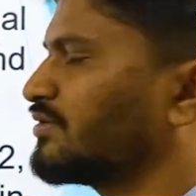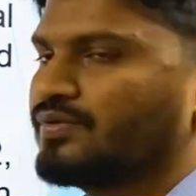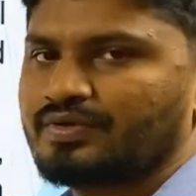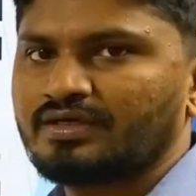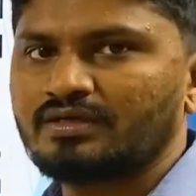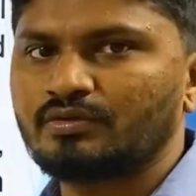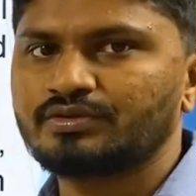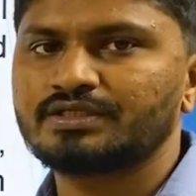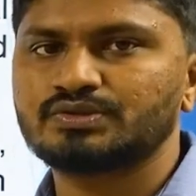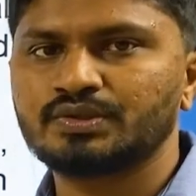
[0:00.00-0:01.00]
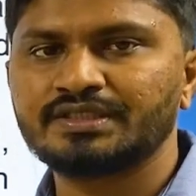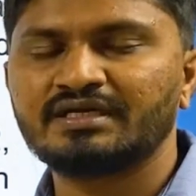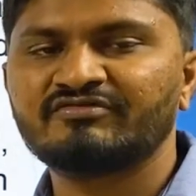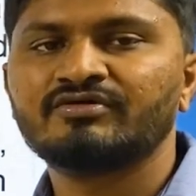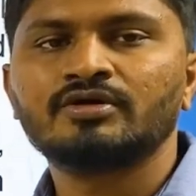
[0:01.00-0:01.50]
Okay, now there is no need
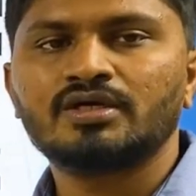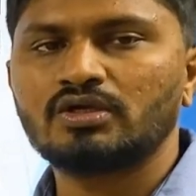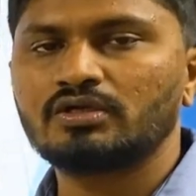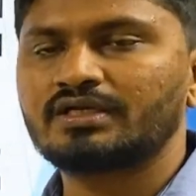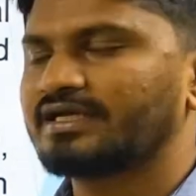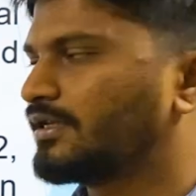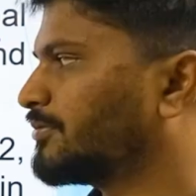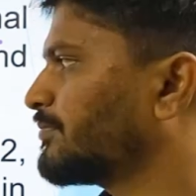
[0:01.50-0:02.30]
of dollar again.